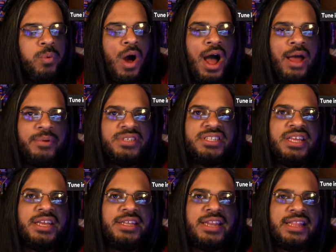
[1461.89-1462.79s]
Well, I was
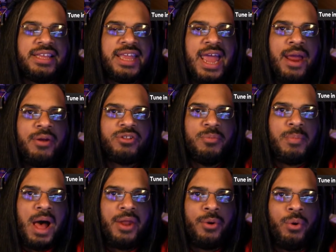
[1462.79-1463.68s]
thinking that the character
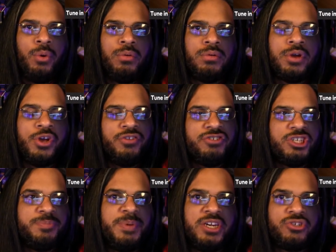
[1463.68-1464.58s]
model could have
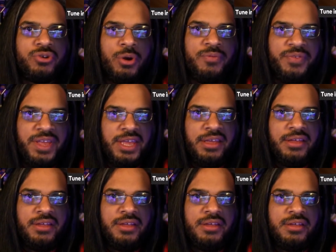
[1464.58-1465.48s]
just been a trophy.
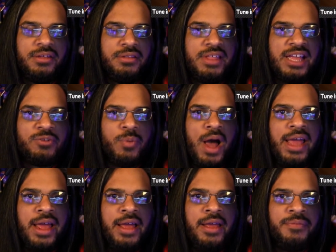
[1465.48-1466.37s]
That's why
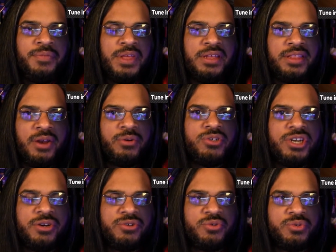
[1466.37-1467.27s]
if there
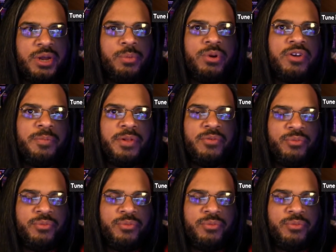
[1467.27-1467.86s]
would have been no